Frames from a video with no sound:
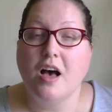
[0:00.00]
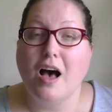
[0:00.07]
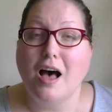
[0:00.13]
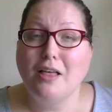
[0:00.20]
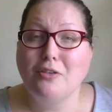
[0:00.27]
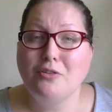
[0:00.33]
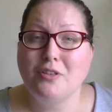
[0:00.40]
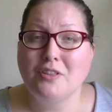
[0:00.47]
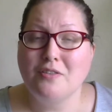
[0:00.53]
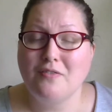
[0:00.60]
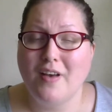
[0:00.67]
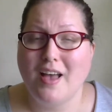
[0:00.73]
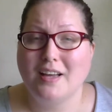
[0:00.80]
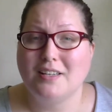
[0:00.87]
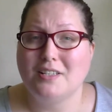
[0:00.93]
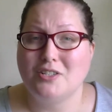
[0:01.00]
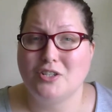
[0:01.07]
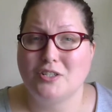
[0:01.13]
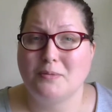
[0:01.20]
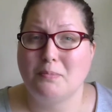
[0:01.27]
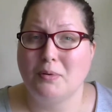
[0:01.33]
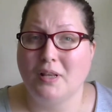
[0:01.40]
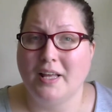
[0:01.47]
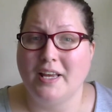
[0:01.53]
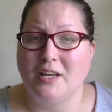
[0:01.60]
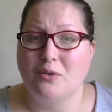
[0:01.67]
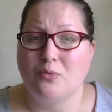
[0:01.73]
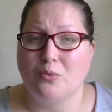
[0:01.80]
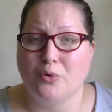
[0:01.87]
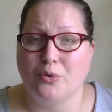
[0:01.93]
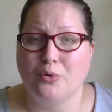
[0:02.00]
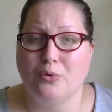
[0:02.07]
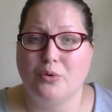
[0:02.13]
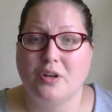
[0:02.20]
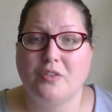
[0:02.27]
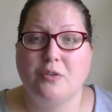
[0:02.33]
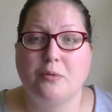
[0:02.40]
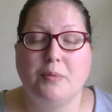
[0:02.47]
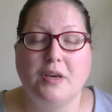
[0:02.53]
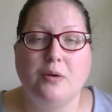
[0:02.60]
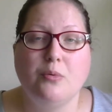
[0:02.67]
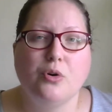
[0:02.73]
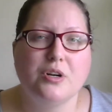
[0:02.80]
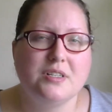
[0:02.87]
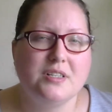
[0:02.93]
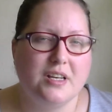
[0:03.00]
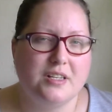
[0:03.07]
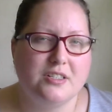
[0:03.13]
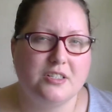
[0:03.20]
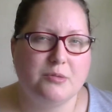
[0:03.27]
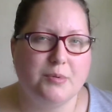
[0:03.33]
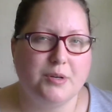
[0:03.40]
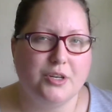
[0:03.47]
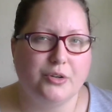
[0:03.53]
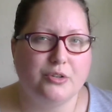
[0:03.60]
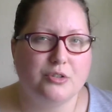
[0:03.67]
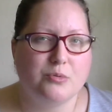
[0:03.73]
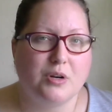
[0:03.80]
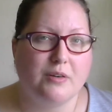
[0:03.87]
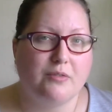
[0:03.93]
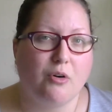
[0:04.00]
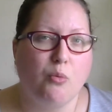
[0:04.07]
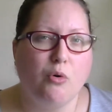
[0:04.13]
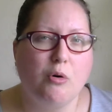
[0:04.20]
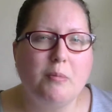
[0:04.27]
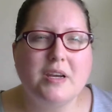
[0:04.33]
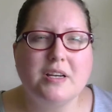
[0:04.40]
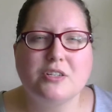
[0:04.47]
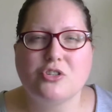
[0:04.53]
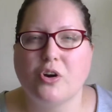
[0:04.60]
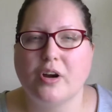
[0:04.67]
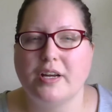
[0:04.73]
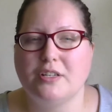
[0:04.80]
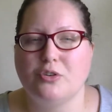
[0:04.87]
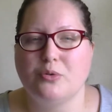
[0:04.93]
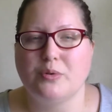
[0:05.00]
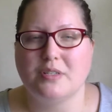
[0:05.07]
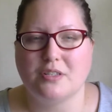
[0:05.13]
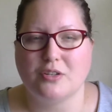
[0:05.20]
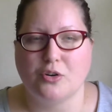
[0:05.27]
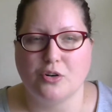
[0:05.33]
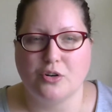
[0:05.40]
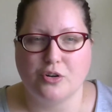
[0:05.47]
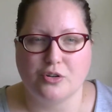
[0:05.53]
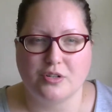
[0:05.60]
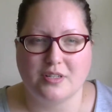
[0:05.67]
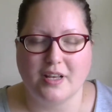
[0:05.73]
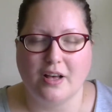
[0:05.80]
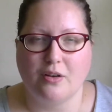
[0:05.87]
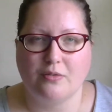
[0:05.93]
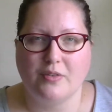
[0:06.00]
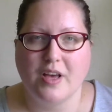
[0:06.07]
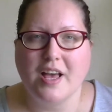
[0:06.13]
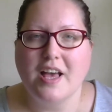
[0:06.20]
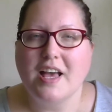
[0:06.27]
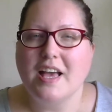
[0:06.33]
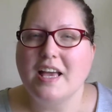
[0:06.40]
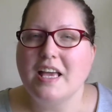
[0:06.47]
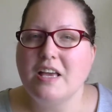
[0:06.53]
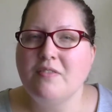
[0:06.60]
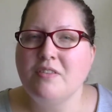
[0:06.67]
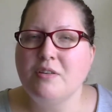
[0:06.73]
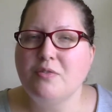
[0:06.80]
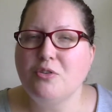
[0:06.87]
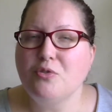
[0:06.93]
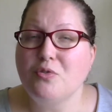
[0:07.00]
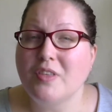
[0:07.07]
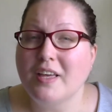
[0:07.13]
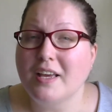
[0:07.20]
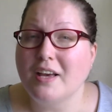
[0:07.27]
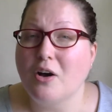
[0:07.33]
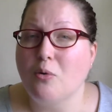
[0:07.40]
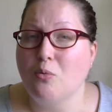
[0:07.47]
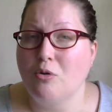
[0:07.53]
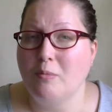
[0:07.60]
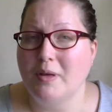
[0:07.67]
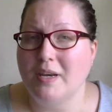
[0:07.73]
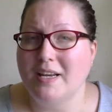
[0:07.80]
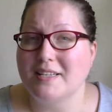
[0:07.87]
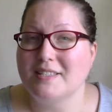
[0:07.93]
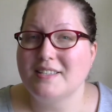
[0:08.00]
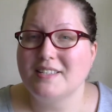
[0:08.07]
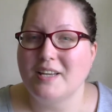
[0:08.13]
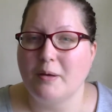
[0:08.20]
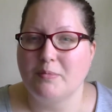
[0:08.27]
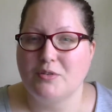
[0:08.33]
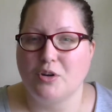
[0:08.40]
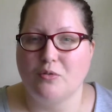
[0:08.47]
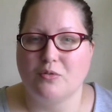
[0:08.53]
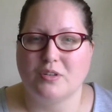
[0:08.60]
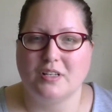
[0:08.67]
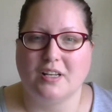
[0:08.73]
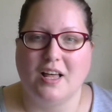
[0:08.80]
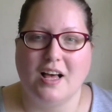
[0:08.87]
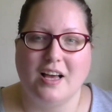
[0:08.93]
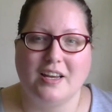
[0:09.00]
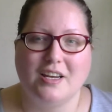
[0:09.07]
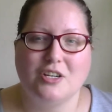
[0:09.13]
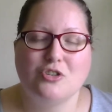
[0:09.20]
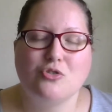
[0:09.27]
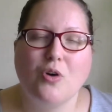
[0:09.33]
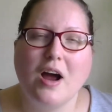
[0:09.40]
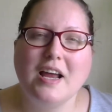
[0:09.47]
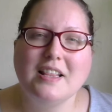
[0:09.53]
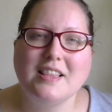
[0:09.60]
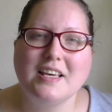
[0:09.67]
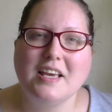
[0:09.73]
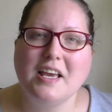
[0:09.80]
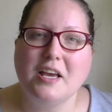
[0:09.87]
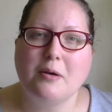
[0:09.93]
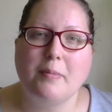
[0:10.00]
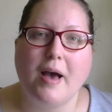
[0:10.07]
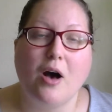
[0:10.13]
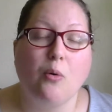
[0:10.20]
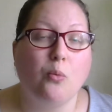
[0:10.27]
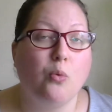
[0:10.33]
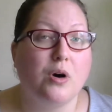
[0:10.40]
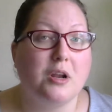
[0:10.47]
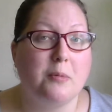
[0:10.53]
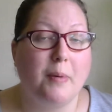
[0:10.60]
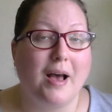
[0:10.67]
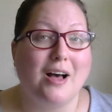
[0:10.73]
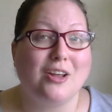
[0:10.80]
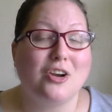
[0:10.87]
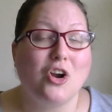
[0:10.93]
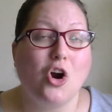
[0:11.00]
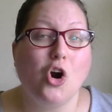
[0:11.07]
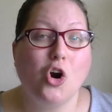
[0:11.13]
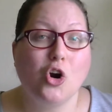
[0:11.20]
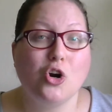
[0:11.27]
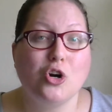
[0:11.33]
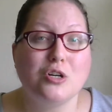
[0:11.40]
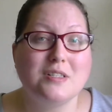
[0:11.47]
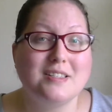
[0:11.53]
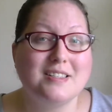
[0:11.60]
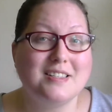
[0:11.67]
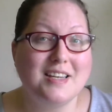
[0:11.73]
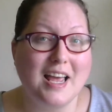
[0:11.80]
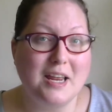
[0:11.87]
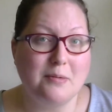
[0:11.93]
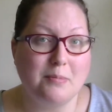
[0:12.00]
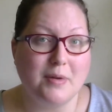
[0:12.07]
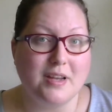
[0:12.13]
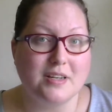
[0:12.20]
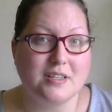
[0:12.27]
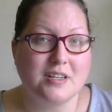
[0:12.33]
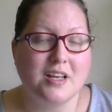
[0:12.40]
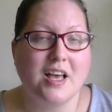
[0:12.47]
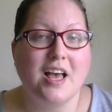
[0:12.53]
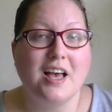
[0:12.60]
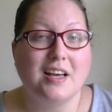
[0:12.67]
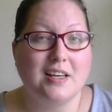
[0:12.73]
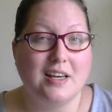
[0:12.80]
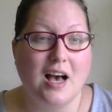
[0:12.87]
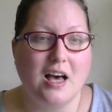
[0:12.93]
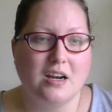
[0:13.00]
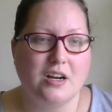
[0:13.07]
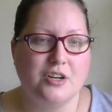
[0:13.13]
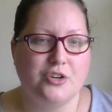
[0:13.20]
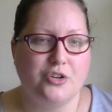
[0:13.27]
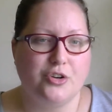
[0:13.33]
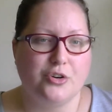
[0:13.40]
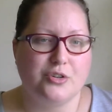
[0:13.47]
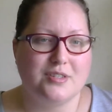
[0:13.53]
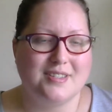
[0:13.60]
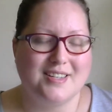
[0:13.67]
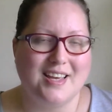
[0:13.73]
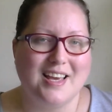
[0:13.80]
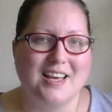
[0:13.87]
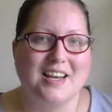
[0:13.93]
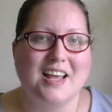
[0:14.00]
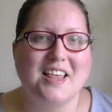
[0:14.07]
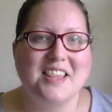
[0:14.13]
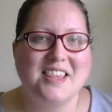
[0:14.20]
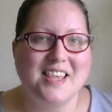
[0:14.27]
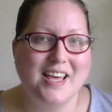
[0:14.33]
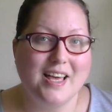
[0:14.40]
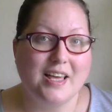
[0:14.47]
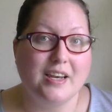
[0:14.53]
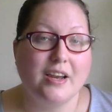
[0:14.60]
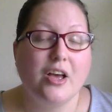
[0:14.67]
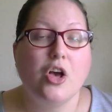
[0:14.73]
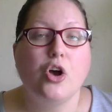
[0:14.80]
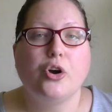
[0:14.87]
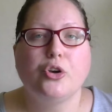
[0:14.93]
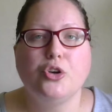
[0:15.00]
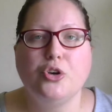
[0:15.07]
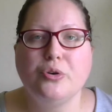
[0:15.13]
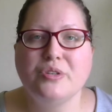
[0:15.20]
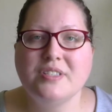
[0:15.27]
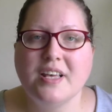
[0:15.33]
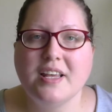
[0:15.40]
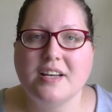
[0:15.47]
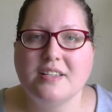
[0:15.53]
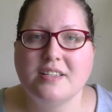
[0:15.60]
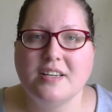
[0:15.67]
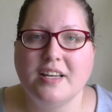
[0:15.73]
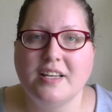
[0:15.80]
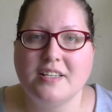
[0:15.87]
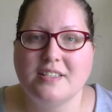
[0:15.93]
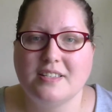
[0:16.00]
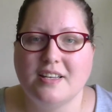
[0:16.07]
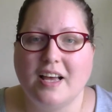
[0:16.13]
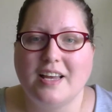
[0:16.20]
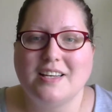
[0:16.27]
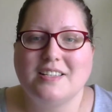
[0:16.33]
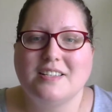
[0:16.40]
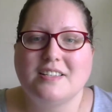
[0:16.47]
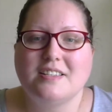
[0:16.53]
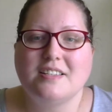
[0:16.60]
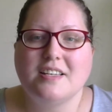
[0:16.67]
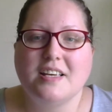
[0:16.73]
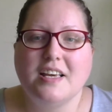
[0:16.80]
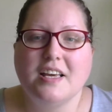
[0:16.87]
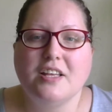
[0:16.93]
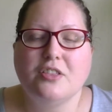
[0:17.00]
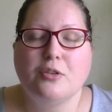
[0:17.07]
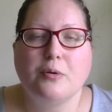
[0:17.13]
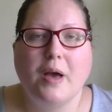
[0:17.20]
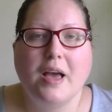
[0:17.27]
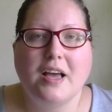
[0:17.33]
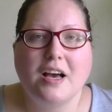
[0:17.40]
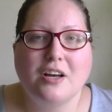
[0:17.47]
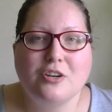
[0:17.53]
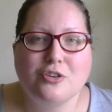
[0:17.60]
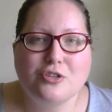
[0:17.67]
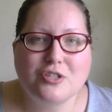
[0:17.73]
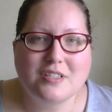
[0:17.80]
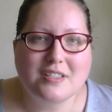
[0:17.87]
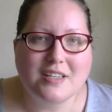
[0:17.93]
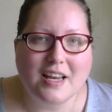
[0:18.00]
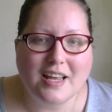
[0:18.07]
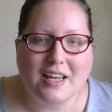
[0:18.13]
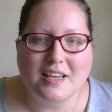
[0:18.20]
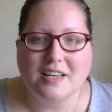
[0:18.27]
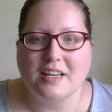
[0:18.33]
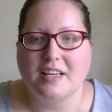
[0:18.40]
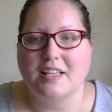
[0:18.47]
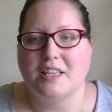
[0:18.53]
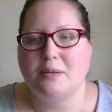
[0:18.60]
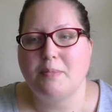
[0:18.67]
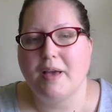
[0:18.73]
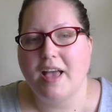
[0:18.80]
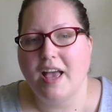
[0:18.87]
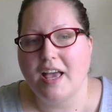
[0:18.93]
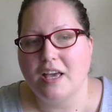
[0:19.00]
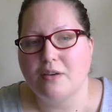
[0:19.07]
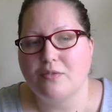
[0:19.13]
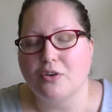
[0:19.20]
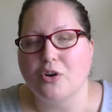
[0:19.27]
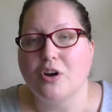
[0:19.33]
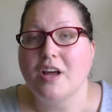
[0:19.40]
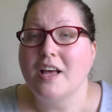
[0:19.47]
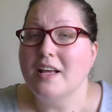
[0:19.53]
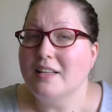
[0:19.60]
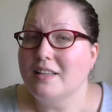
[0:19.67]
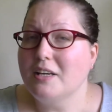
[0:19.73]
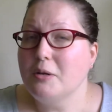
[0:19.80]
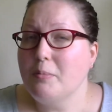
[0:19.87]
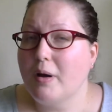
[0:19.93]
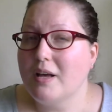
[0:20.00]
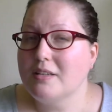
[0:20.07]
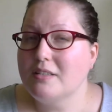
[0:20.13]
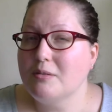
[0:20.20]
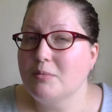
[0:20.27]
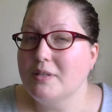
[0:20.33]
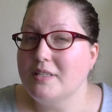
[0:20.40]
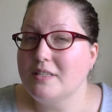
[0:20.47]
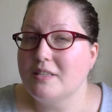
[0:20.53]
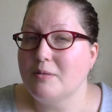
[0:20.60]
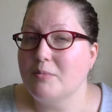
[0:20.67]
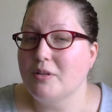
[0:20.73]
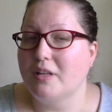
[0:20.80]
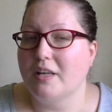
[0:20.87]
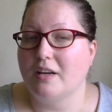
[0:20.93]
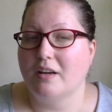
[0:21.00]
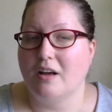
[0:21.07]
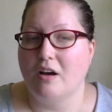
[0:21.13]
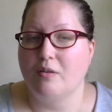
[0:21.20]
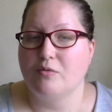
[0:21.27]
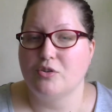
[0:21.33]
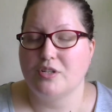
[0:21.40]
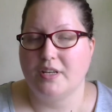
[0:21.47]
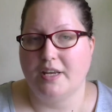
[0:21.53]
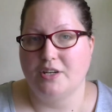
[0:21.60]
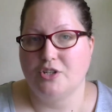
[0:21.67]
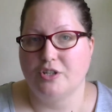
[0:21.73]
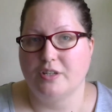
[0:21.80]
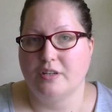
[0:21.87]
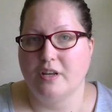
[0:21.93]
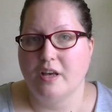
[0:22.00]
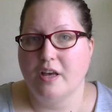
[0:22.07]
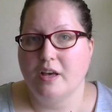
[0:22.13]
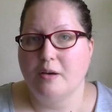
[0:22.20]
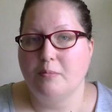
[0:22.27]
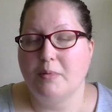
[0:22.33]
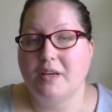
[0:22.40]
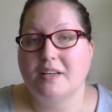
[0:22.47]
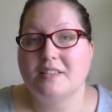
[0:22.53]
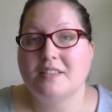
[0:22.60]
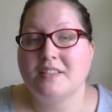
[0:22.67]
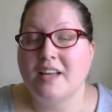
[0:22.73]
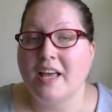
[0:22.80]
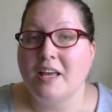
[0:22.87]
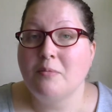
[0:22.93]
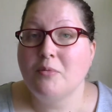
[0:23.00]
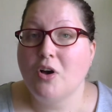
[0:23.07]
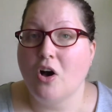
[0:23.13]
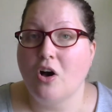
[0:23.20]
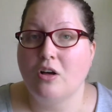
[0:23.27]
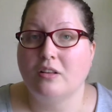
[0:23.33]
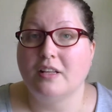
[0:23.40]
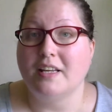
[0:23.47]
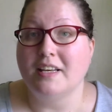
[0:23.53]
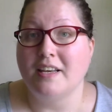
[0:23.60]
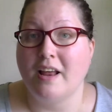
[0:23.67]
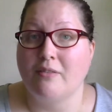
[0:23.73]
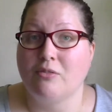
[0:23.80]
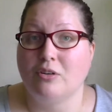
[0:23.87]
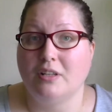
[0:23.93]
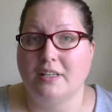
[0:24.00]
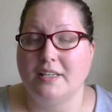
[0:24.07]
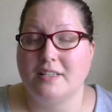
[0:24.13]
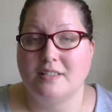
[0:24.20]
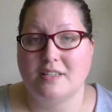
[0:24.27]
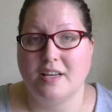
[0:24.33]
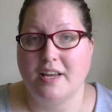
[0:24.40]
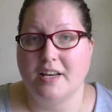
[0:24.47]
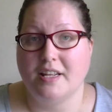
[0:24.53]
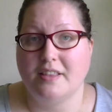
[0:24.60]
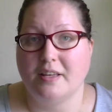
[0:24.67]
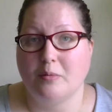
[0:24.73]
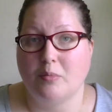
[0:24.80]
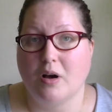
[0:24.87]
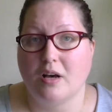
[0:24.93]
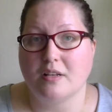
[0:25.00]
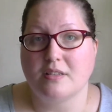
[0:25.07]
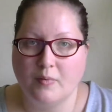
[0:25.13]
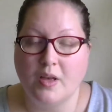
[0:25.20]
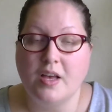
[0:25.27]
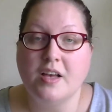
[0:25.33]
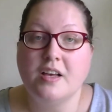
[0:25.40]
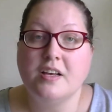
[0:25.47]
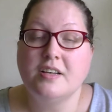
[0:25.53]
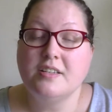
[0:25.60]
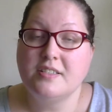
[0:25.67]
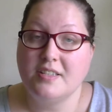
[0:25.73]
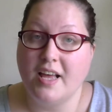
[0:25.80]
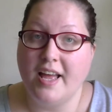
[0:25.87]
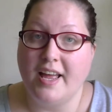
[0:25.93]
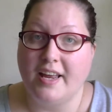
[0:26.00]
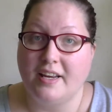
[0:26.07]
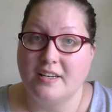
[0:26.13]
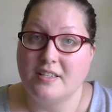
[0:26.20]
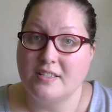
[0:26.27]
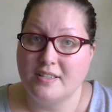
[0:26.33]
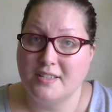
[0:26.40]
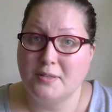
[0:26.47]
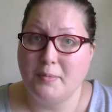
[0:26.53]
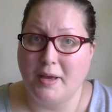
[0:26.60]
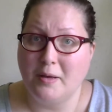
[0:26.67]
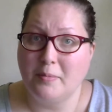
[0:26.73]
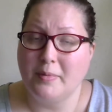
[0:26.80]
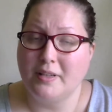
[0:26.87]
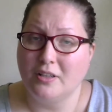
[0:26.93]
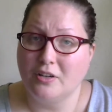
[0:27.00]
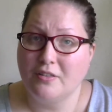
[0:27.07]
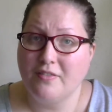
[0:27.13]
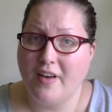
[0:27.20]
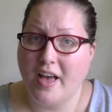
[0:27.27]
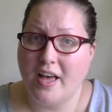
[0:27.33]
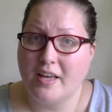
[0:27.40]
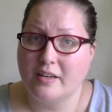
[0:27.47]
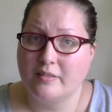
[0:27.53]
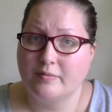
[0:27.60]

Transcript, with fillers: Other than the fact it's just plain rude, the B word tends to be used whenever a woman is trying to assert herself. Even if you think a woman has stepped over the line, try thinking about what about her statement got under your skin. Then use that as an insight to see the understanding and the behavior that could possibly stimulate a conversation, because name calling never leads to anything positive. Saying, "Does this make me look fat?"